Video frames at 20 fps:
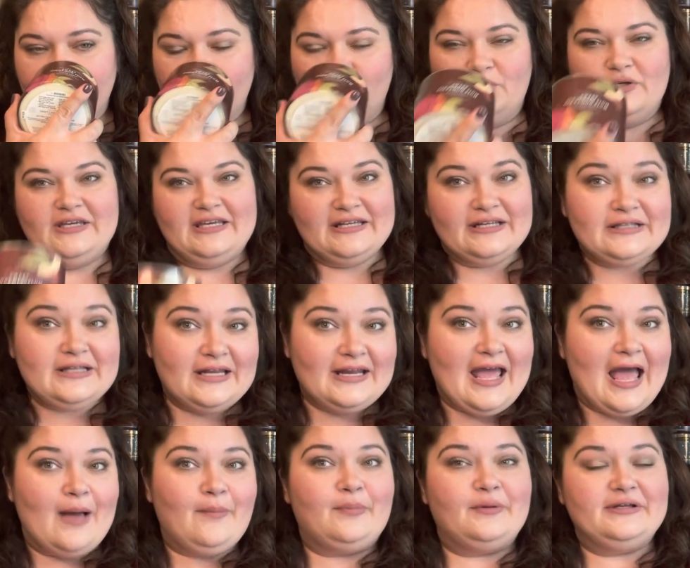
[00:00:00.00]
We get a lot of
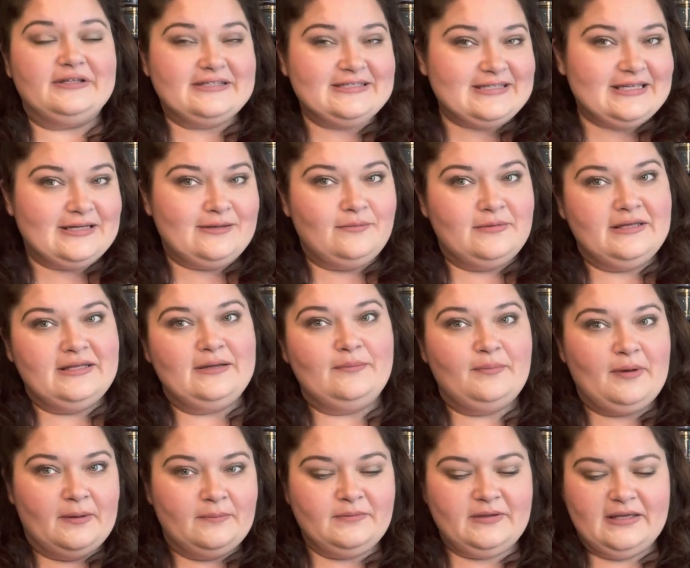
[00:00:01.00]
apple and cinnamon and
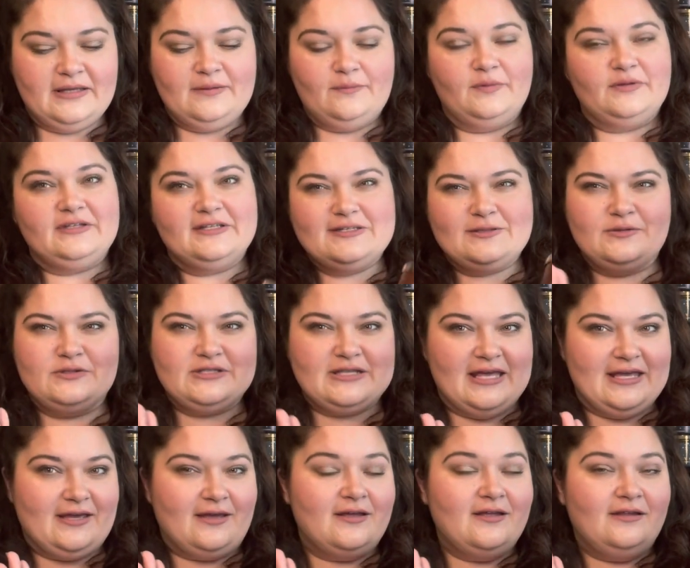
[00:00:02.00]
pumpkin, but this was
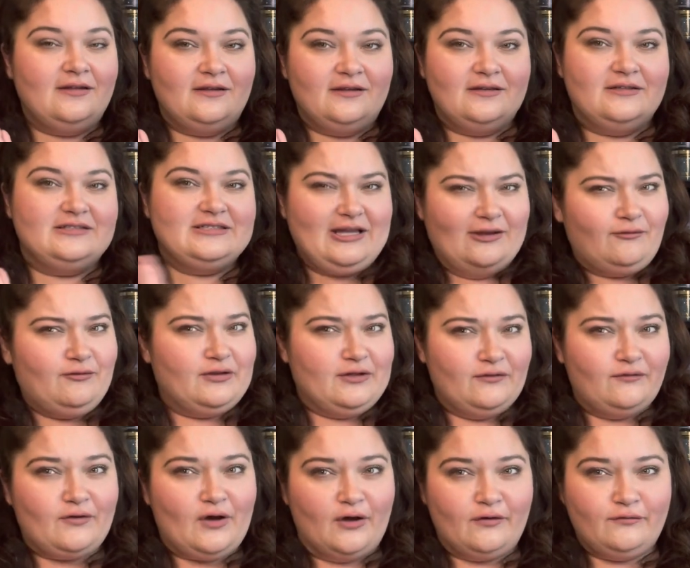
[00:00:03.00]
like, definitely fall